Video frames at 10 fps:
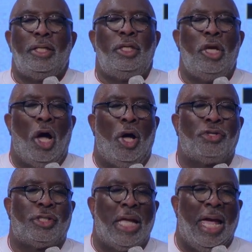Y'all
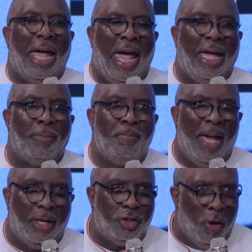say
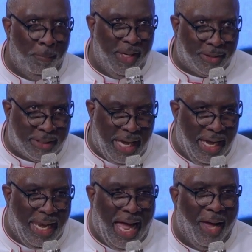amen. Don't be
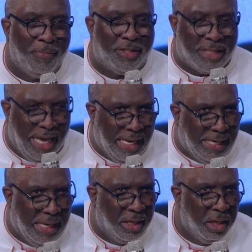scared. I'm
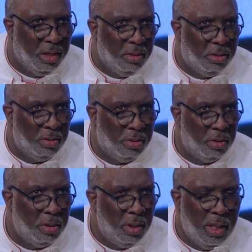saying it.
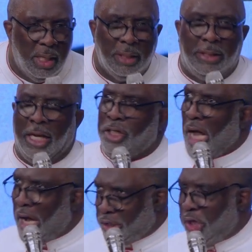Did
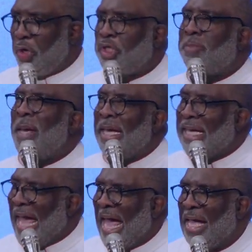God use me?
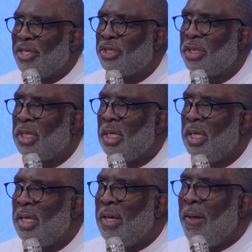Yes.
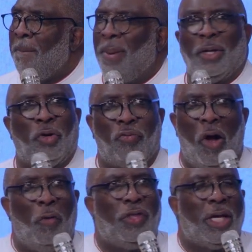But
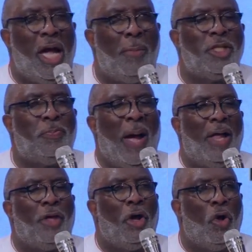growth comes
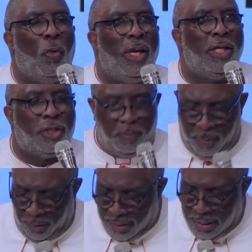by the Holy
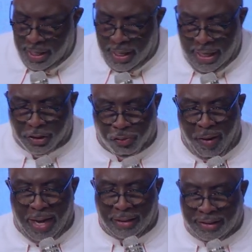Spirit. It's
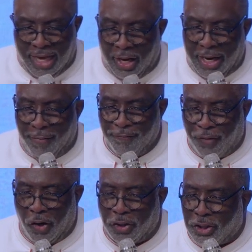right there in
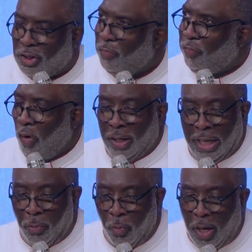verse
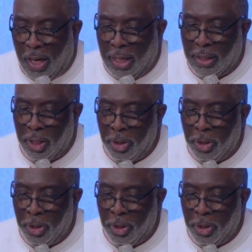41.